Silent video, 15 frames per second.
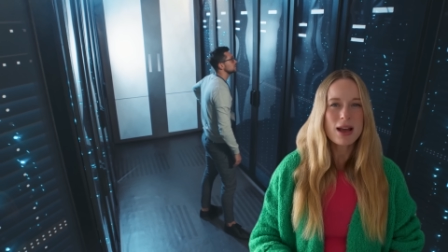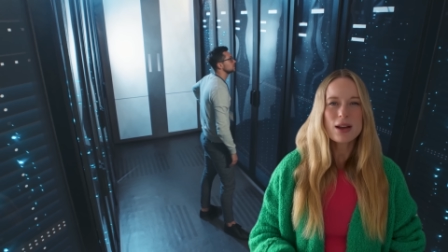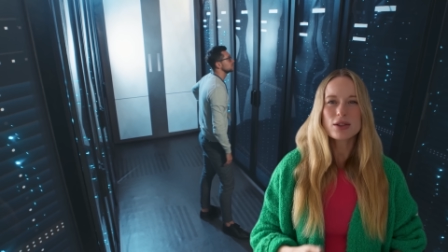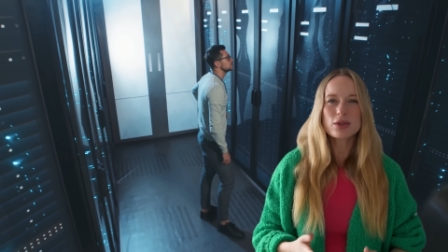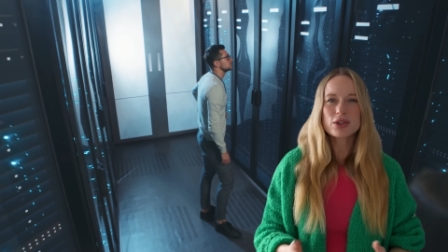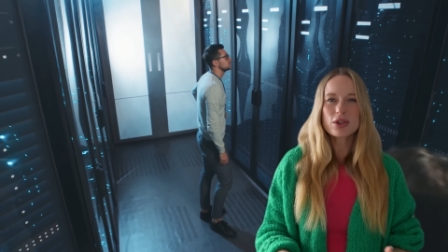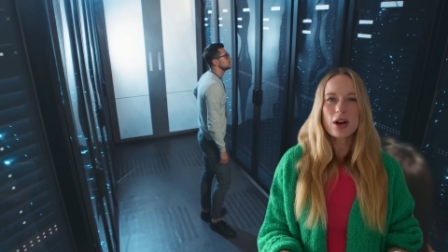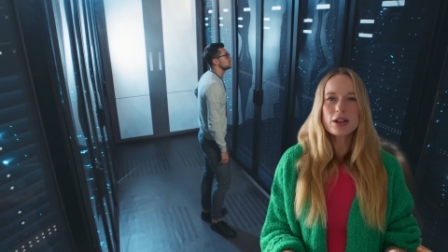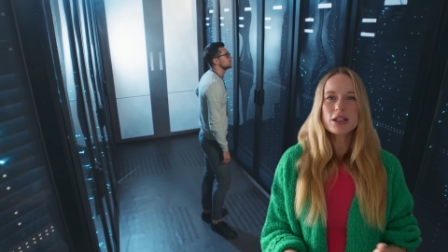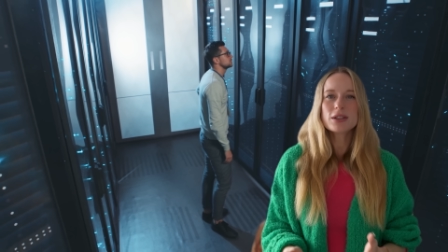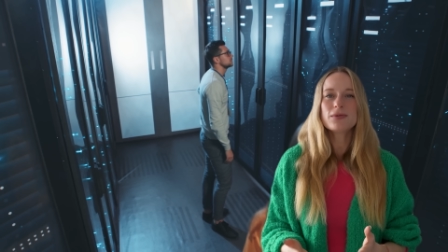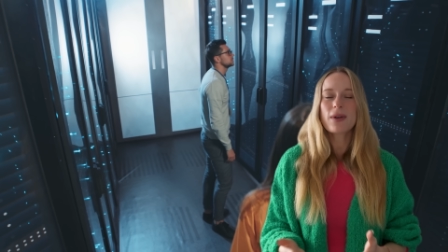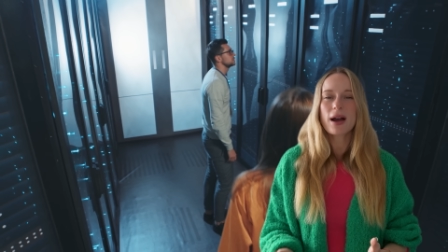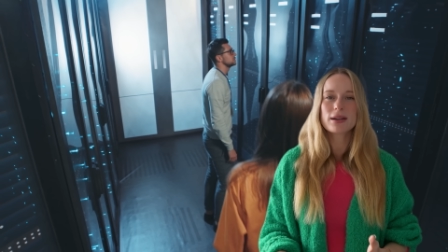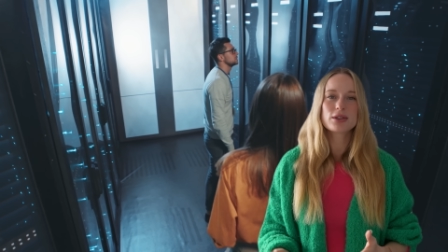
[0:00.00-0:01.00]
So it's not
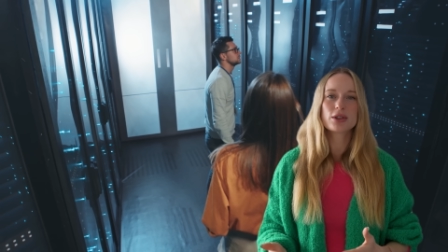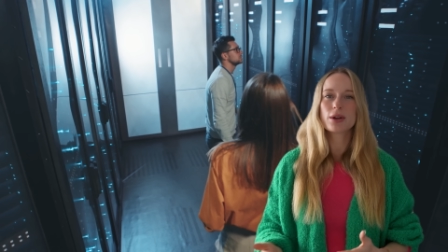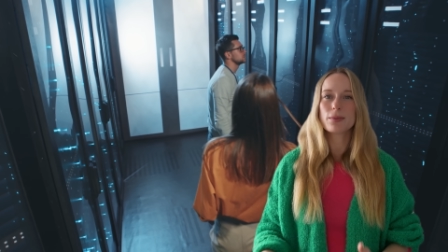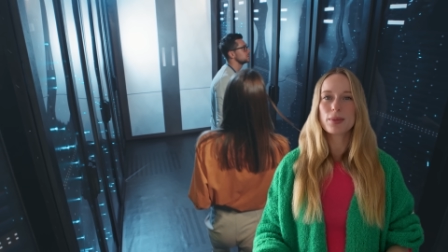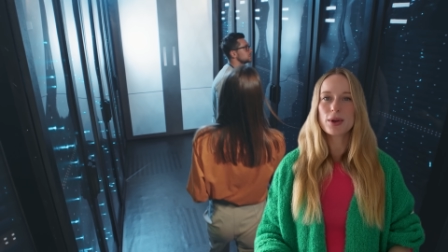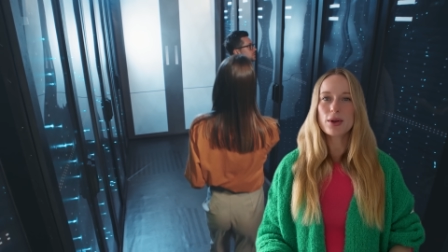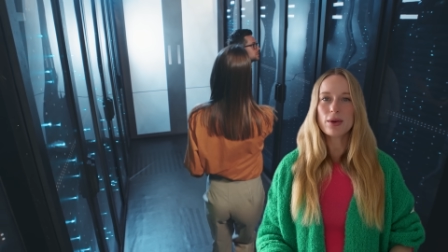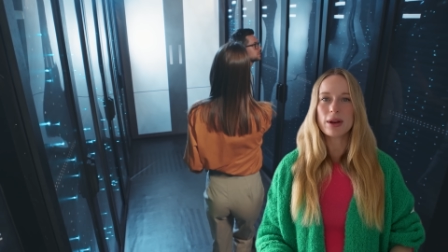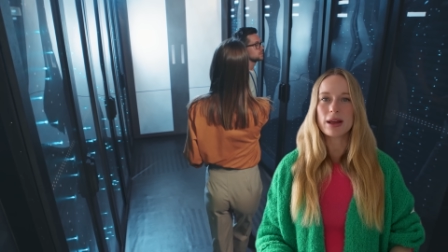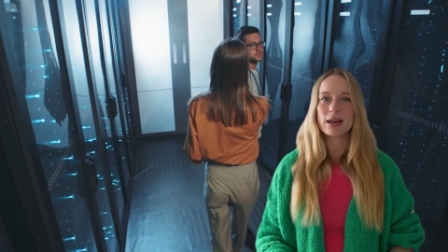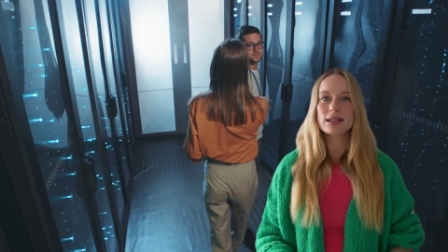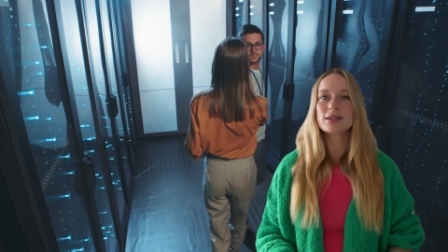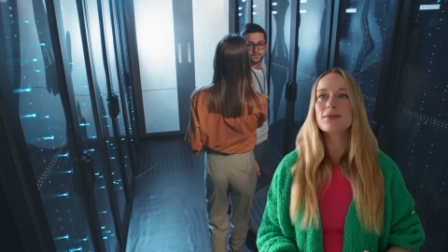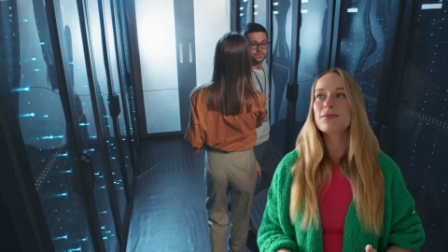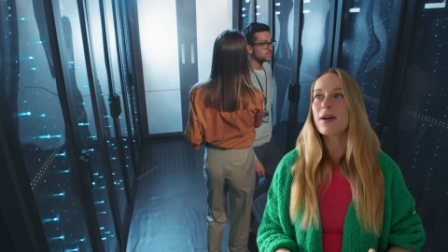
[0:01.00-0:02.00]
just faster computing,
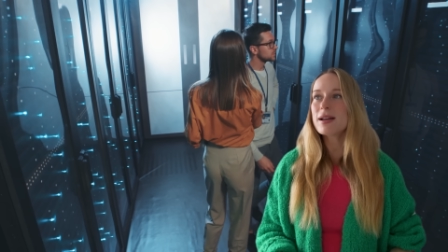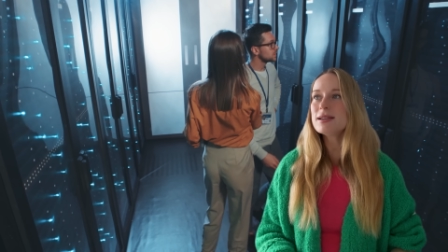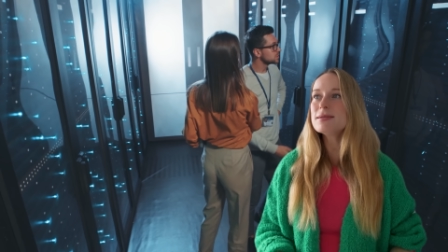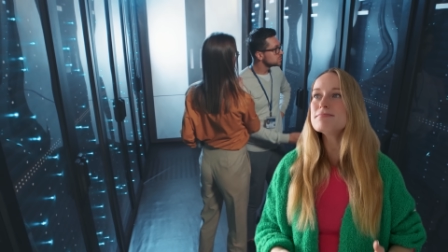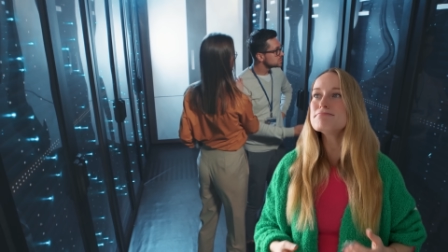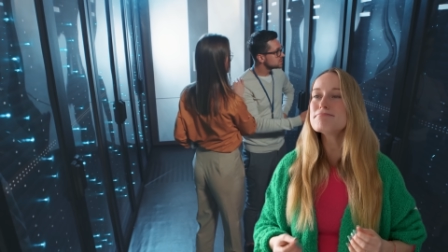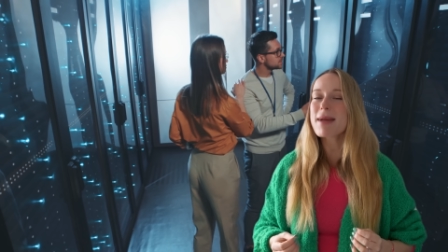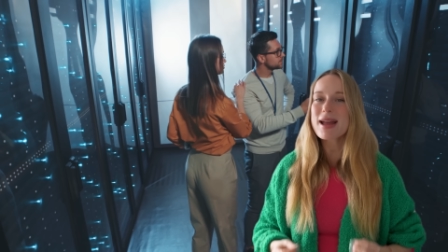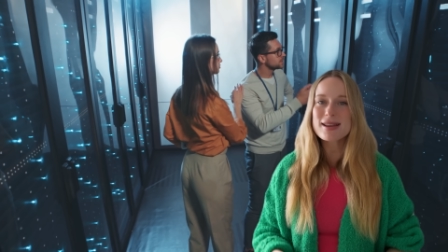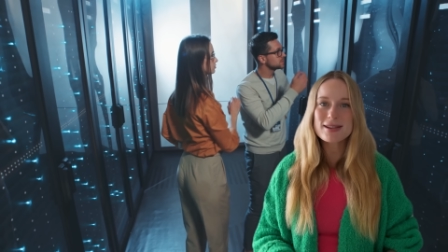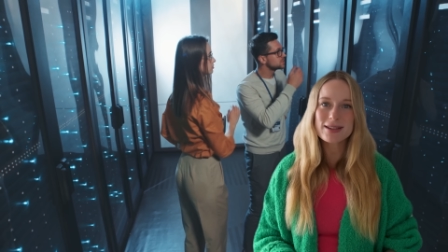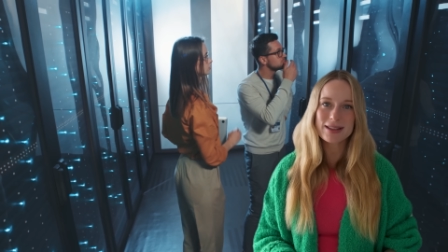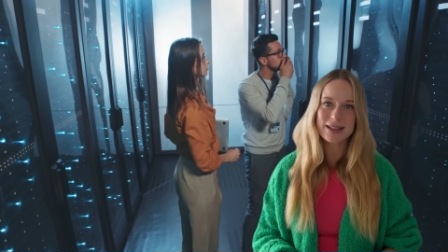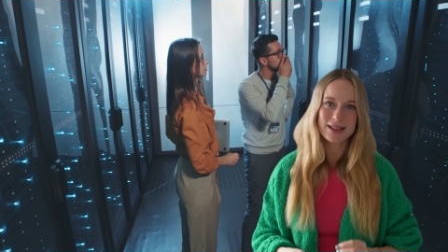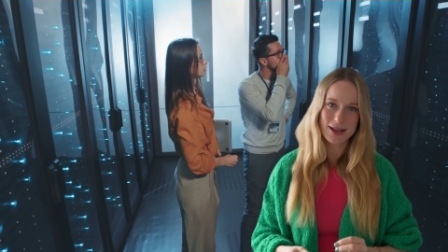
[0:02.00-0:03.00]
it's
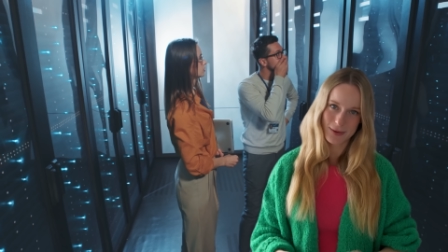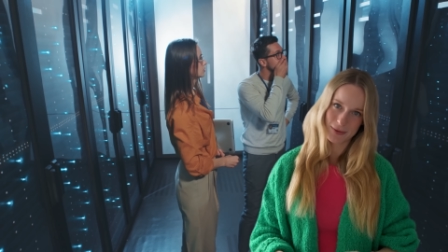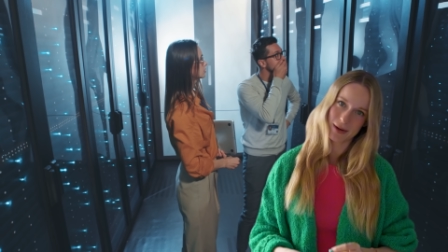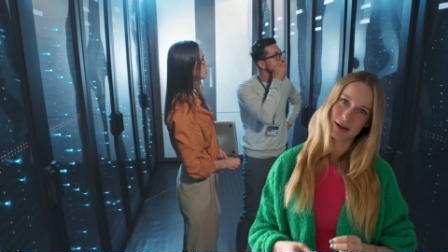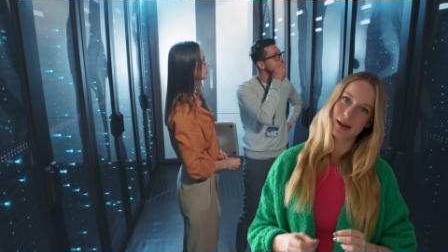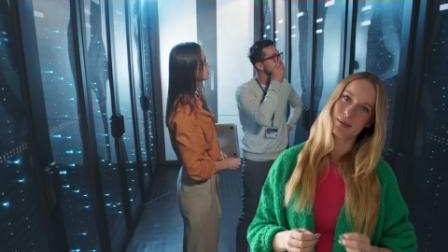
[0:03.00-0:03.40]
fundamentally different